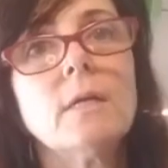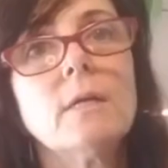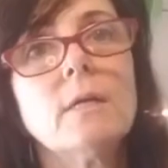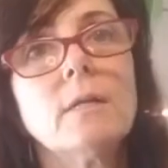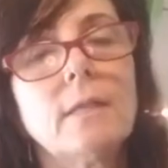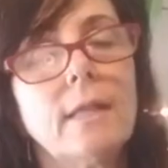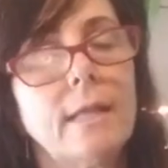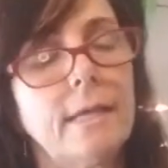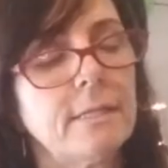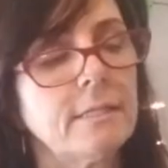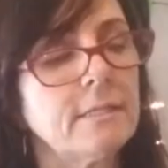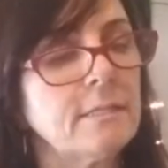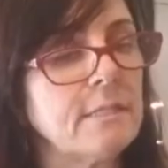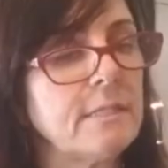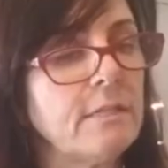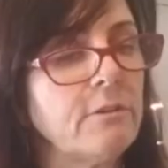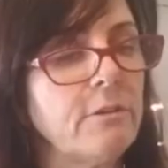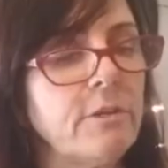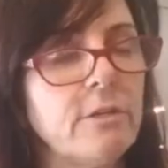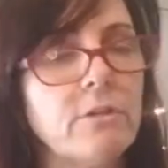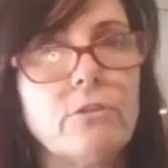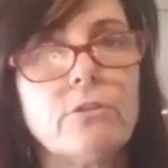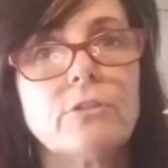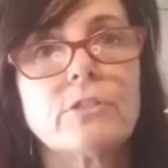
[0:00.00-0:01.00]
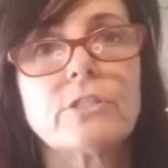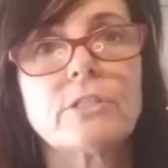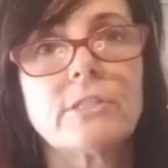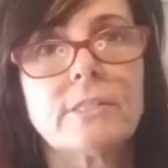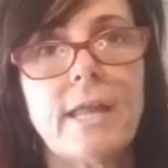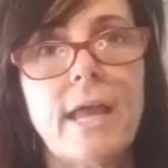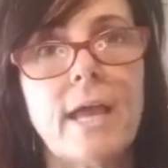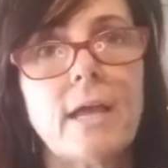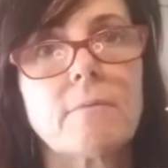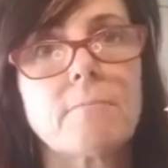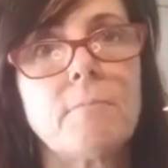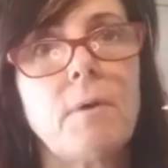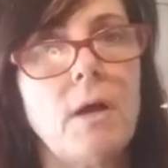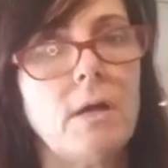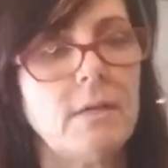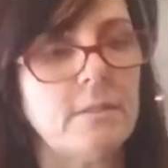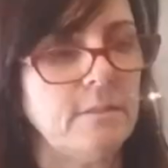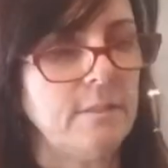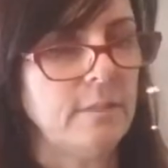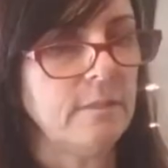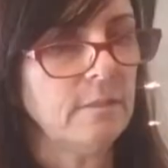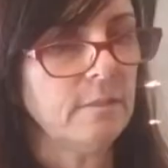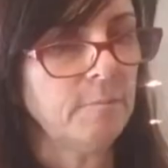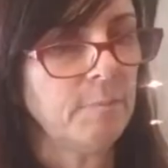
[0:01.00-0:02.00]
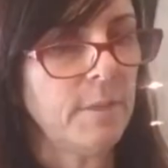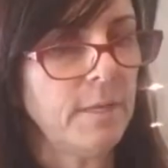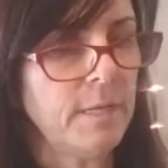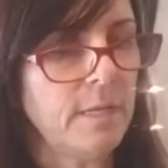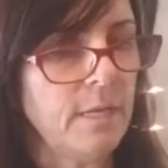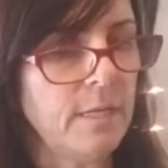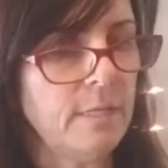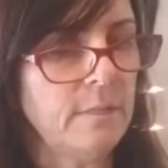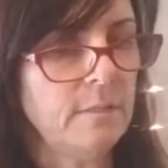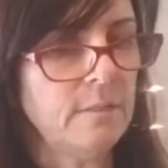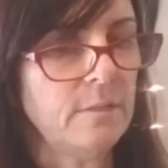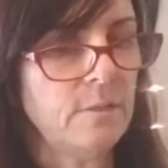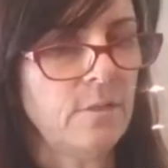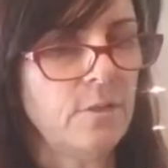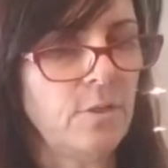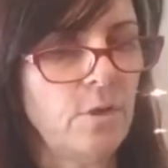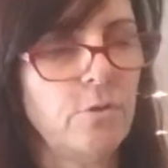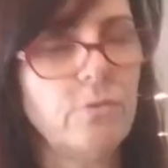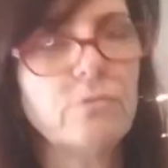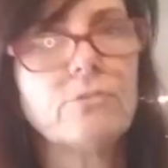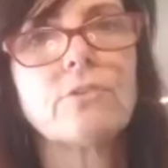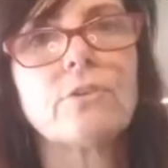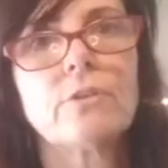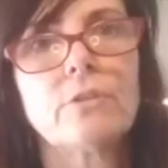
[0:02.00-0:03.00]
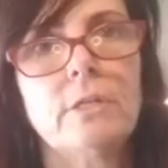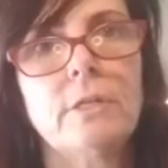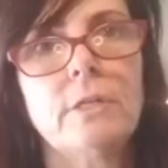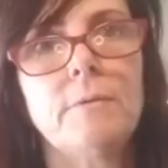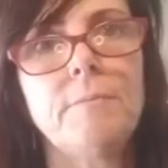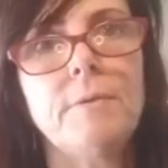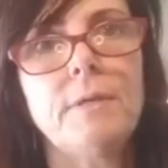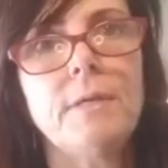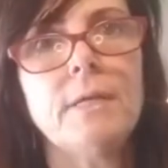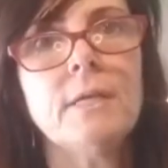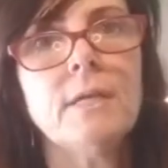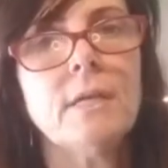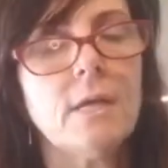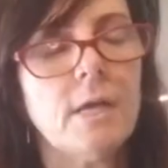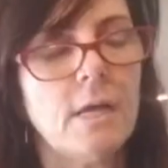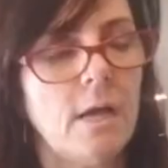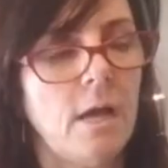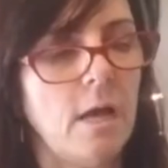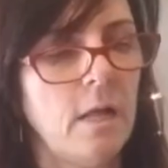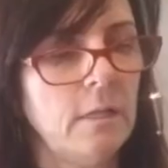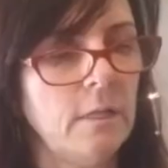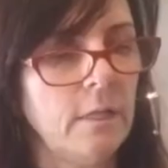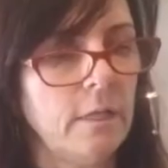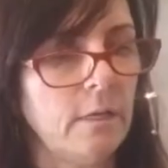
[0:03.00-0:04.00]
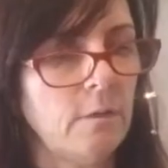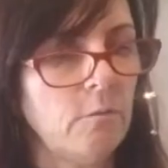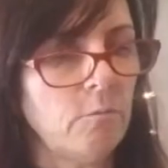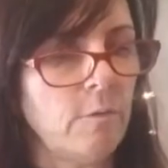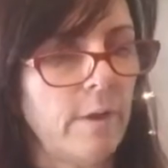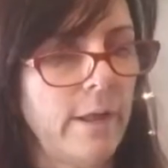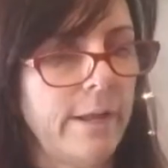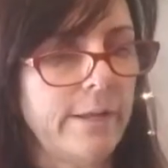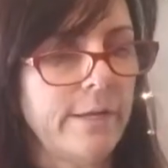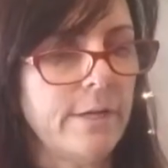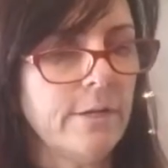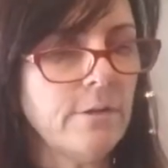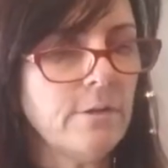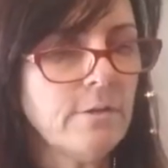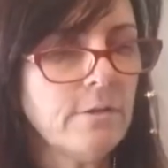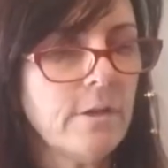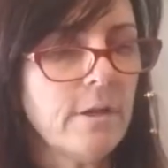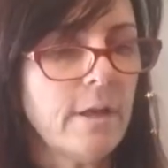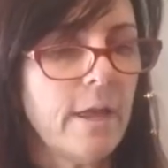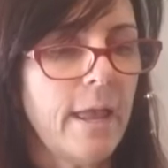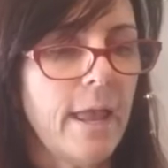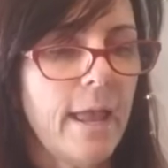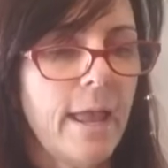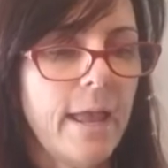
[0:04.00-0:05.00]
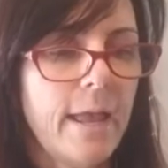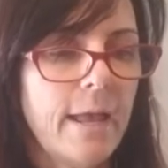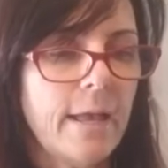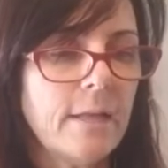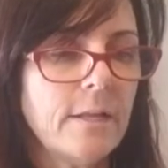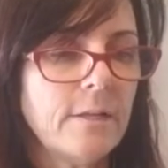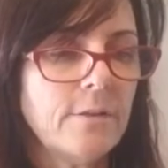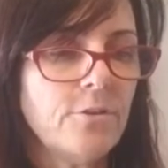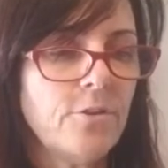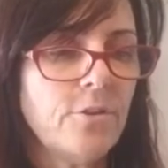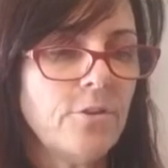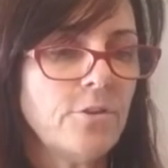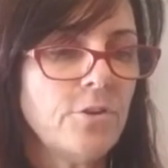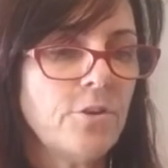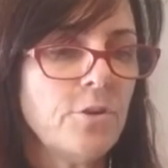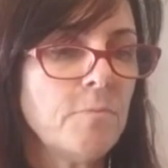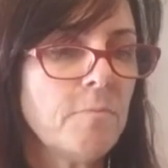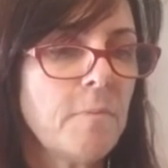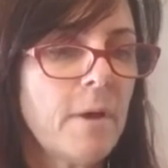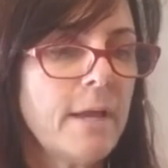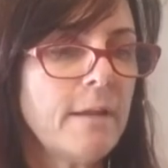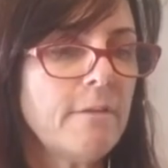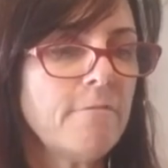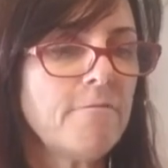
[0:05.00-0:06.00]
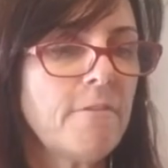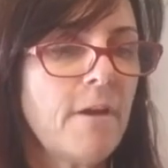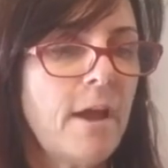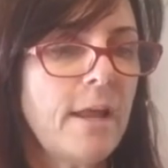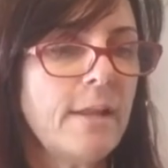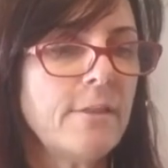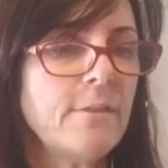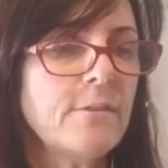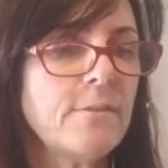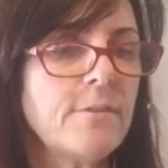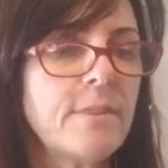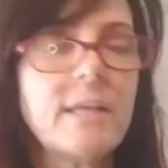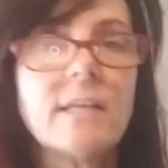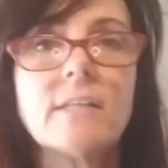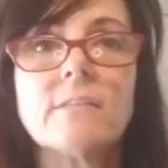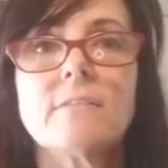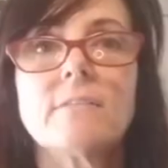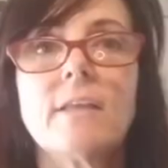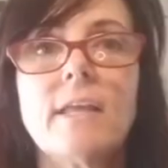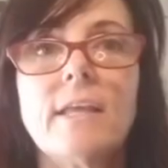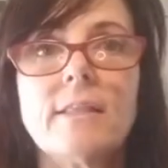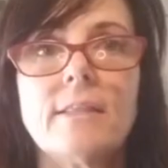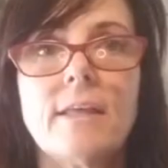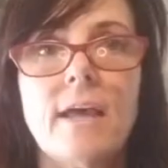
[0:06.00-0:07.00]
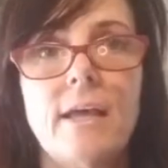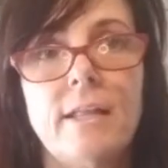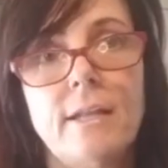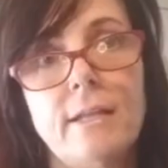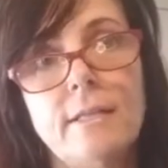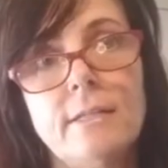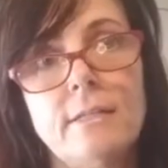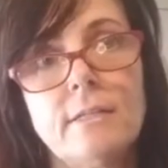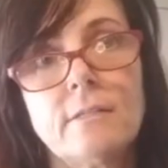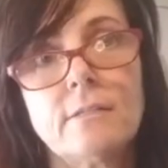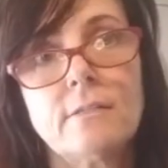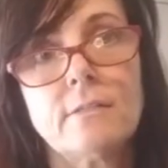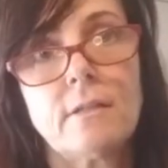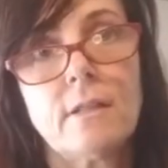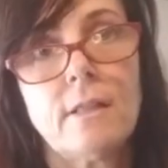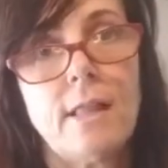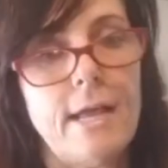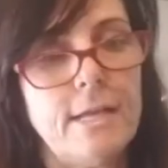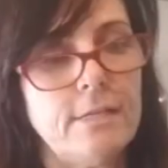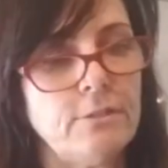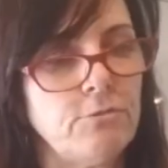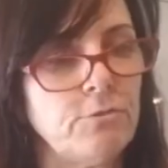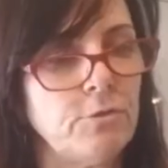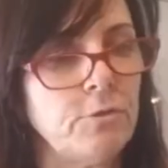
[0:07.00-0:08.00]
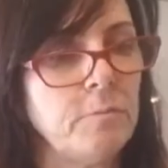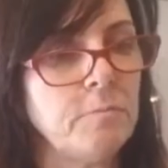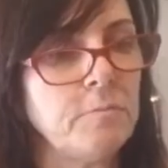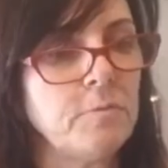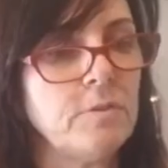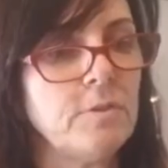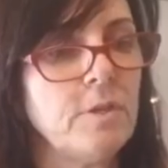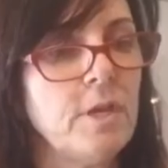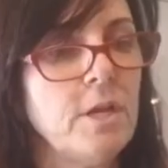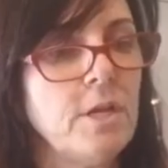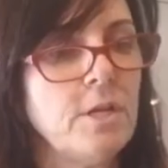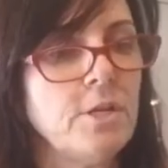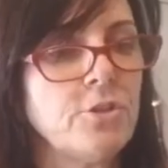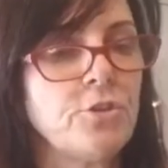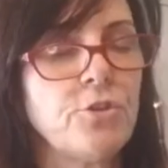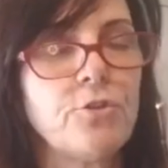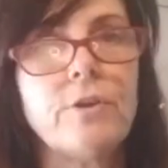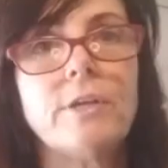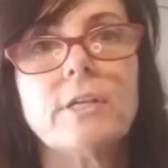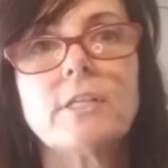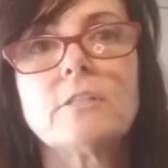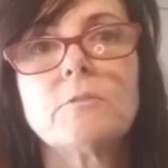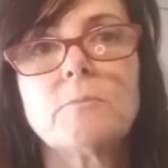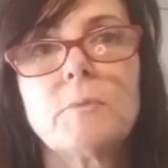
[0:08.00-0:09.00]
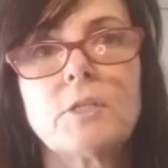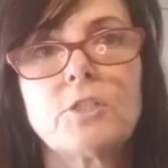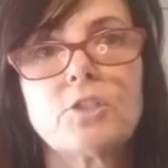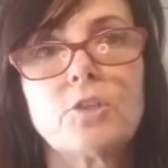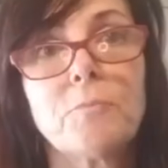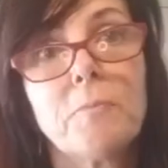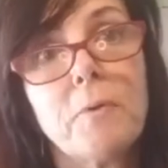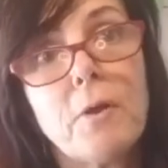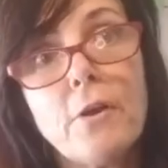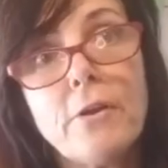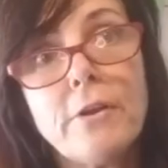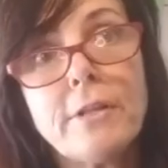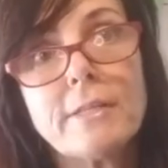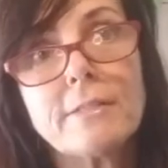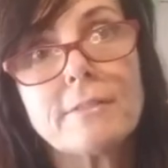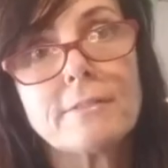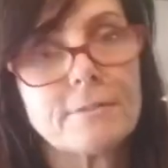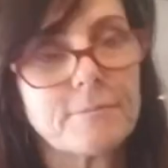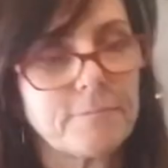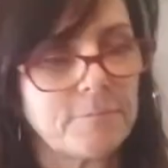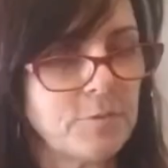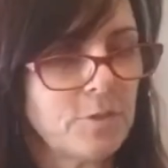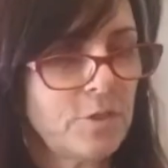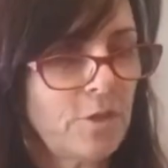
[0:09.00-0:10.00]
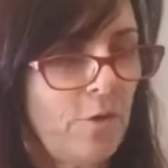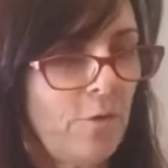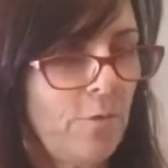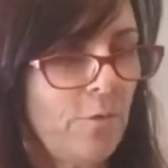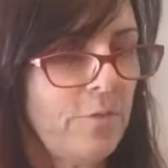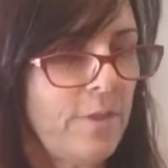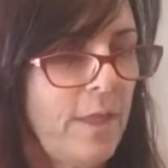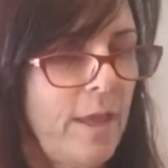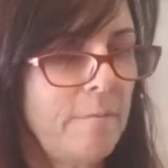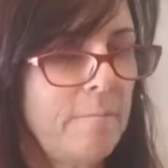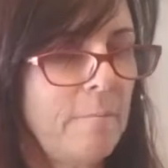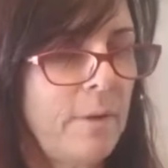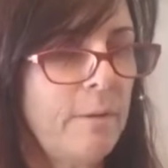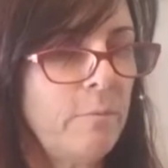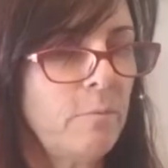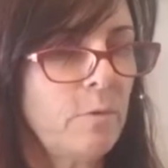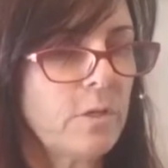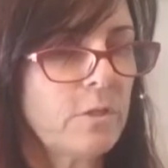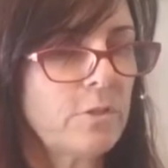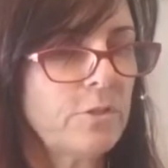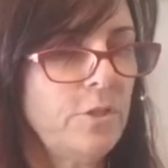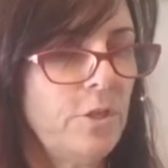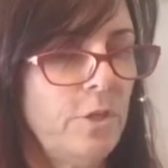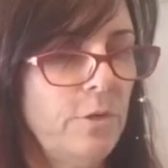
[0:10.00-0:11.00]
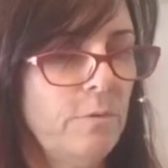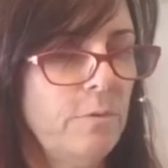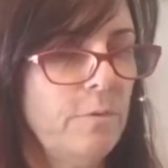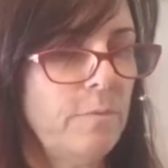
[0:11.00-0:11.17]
like cereal or snack boxes, because those are going to be a little readier. And you might find things like that in classrooms during special parties. So that may work too.